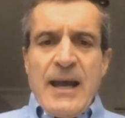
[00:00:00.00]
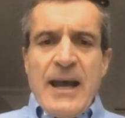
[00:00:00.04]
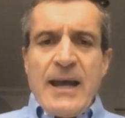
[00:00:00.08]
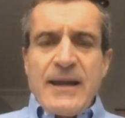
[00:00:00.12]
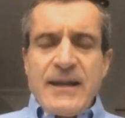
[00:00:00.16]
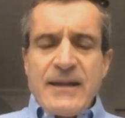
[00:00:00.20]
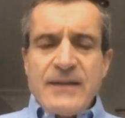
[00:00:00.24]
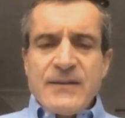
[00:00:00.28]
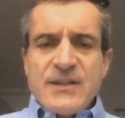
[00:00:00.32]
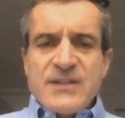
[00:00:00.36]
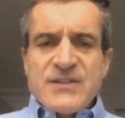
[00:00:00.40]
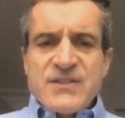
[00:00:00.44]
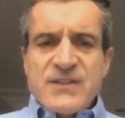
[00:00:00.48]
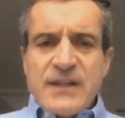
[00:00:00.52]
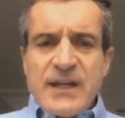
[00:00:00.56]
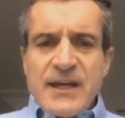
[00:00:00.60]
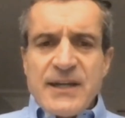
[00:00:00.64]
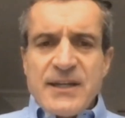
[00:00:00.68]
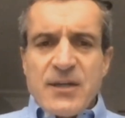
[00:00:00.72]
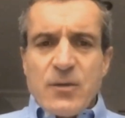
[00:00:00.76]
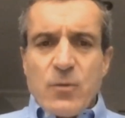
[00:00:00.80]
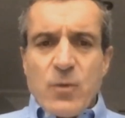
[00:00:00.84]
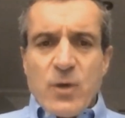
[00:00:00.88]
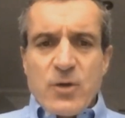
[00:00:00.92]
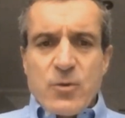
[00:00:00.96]
And in the
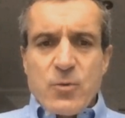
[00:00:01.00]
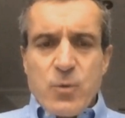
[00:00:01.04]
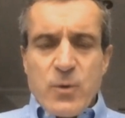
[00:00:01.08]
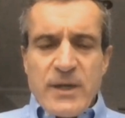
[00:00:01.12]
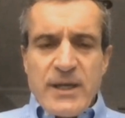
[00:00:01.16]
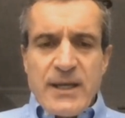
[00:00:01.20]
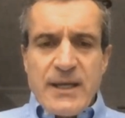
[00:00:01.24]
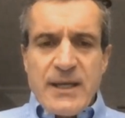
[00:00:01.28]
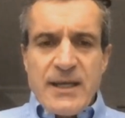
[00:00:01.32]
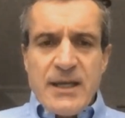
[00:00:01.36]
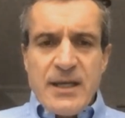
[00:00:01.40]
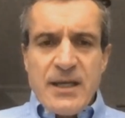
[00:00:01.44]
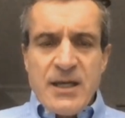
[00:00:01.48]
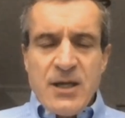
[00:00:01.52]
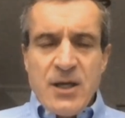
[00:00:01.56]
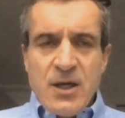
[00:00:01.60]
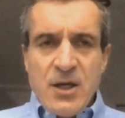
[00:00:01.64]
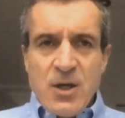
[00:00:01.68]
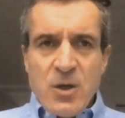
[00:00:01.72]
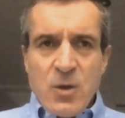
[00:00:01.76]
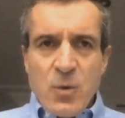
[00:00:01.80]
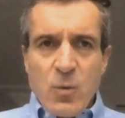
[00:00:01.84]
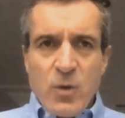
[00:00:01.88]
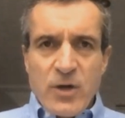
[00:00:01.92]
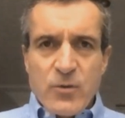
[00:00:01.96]
study, what we
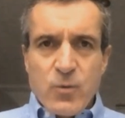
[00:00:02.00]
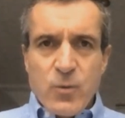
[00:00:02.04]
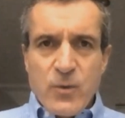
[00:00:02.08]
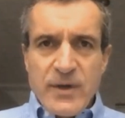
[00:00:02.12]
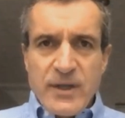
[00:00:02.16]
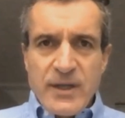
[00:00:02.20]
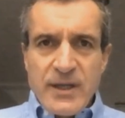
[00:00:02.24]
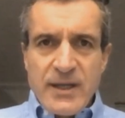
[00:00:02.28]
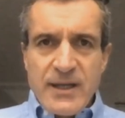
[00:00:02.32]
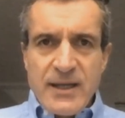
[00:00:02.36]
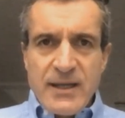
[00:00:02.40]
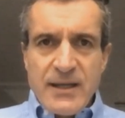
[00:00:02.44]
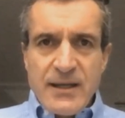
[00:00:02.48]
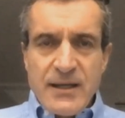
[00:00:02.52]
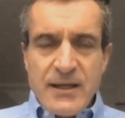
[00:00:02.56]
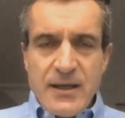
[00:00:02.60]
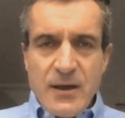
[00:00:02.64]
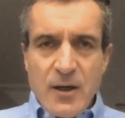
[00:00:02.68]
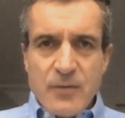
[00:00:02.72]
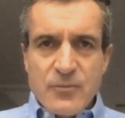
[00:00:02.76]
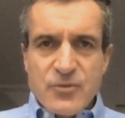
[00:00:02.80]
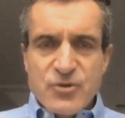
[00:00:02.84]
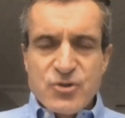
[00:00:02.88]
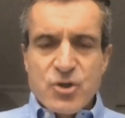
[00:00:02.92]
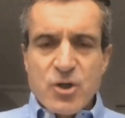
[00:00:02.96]

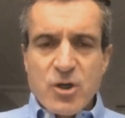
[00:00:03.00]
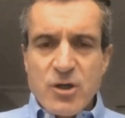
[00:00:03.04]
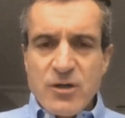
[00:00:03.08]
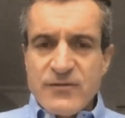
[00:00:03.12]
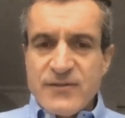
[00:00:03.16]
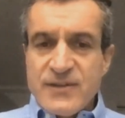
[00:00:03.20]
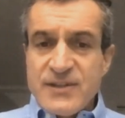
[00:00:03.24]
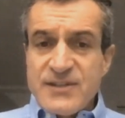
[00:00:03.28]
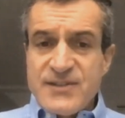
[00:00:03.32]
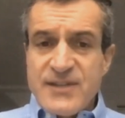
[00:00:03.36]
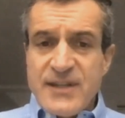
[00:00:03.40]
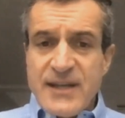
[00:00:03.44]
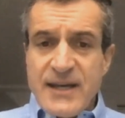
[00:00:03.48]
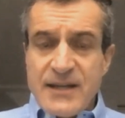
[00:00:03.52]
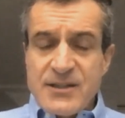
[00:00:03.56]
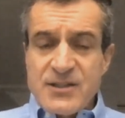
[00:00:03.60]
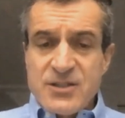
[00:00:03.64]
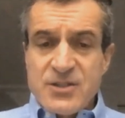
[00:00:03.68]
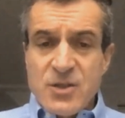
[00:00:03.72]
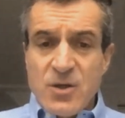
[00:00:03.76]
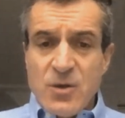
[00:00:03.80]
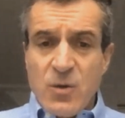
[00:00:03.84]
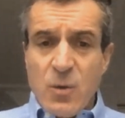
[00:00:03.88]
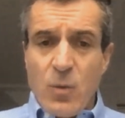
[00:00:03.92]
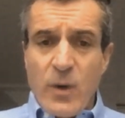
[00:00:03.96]
observed is
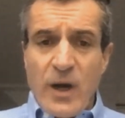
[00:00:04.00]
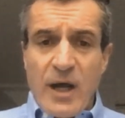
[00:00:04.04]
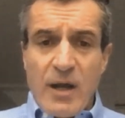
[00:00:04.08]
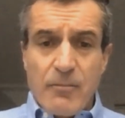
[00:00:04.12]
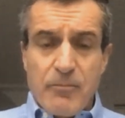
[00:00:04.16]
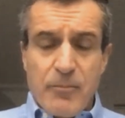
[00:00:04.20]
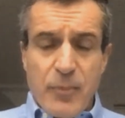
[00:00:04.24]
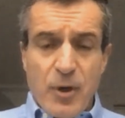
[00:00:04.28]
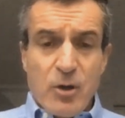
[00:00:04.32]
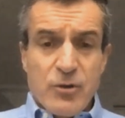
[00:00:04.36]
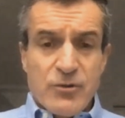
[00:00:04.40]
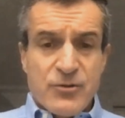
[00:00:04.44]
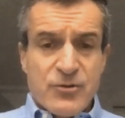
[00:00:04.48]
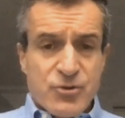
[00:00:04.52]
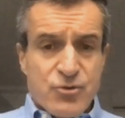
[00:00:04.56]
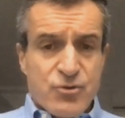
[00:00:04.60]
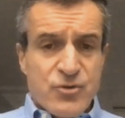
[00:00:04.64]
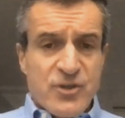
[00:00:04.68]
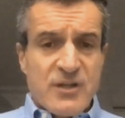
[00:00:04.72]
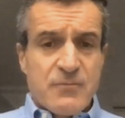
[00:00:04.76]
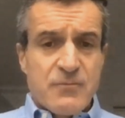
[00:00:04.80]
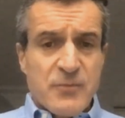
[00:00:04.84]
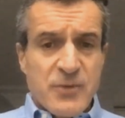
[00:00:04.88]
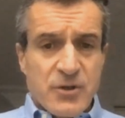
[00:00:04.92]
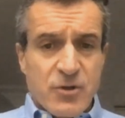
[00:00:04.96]
that while both
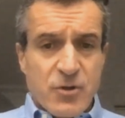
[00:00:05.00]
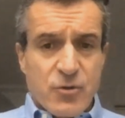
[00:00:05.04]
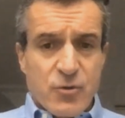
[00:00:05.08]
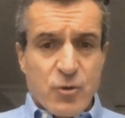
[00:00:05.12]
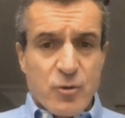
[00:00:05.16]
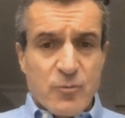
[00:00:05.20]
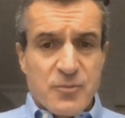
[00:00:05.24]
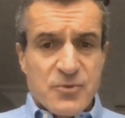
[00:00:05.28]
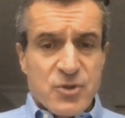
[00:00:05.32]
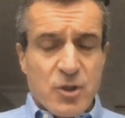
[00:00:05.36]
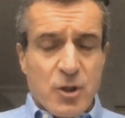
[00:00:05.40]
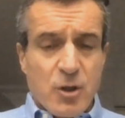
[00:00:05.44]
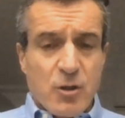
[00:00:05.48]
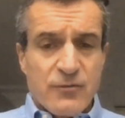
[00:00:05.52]
treatment groups